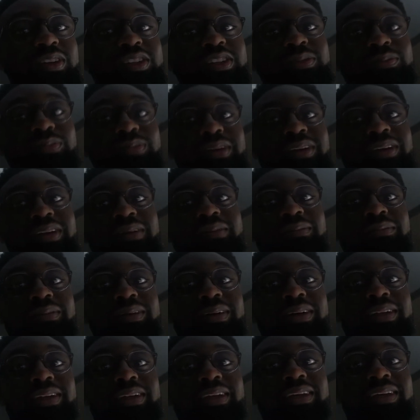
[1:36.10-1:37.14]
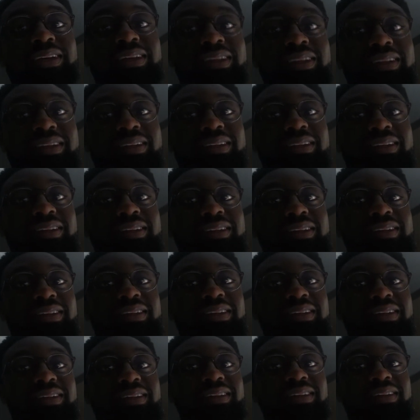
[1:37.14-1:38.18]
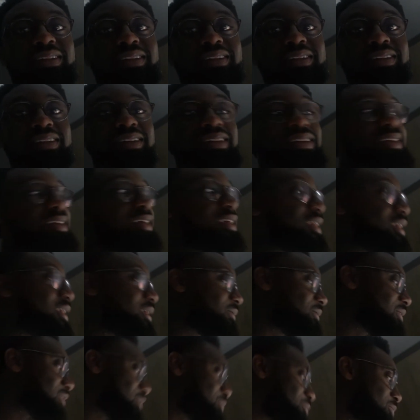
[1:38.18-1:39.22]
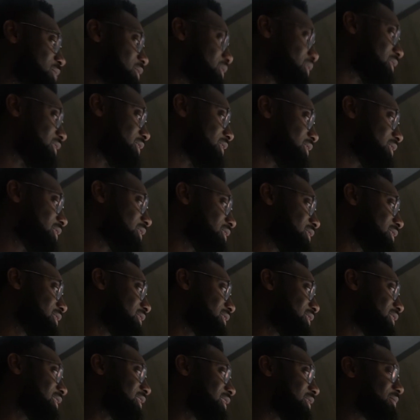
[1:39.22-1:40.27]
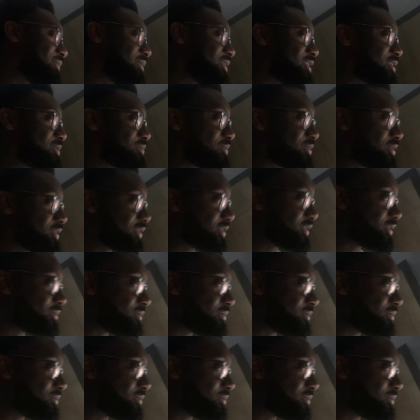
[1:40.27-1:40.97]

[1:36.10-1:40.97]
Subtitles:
to spend the money. I'm not spending the